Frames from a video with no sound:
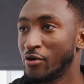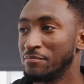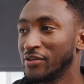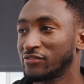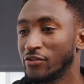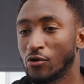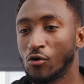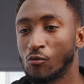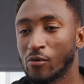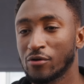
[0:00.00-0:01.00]
point, basically the
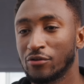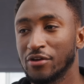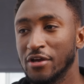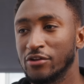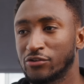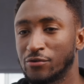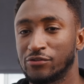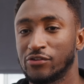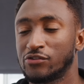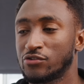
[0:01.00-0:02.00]
whole world
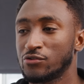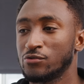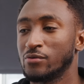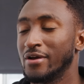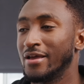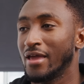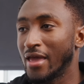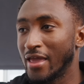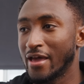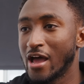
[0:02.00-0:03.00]
turns into
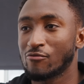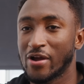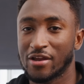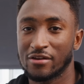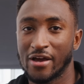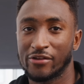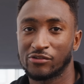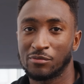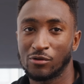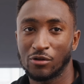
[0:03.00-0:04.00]
AI
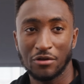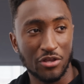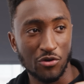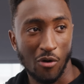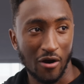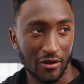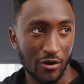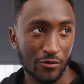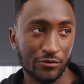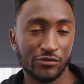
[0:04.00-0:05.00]
recognizable QR
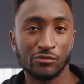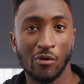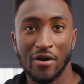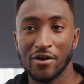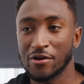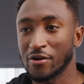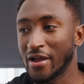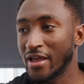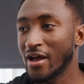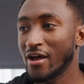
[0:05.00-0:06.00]
codes where your
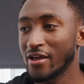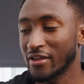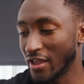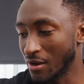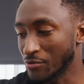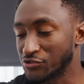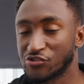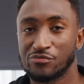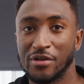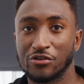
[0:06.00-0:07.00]
AI camera is
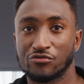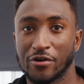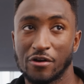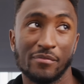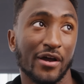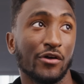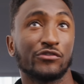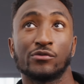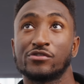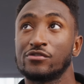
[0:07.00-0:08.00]
just being triggered by all
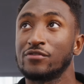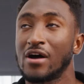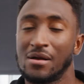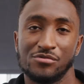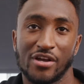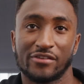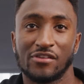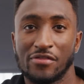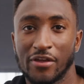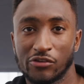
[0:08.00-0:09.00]
sorts of objects
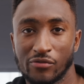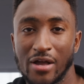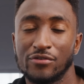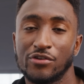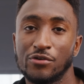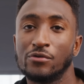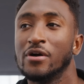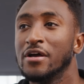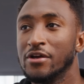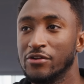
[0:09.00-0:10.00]
and things around you
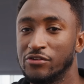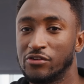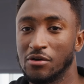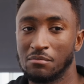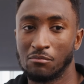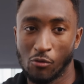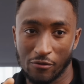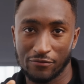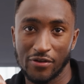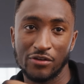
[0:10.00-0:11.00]
to
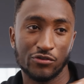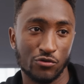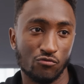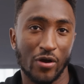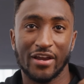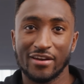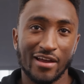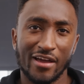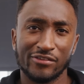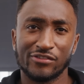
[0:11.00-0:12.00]
morph into
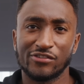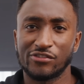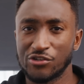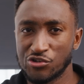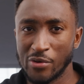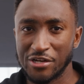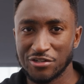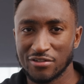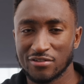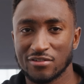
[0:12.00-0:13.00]
recognized
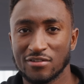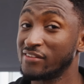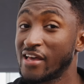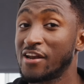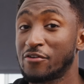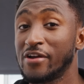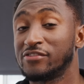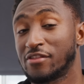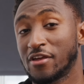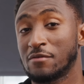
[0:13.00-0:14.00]
situations. It is kind of
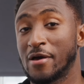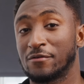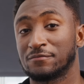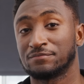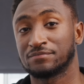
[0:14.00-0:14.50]
crazy to think about.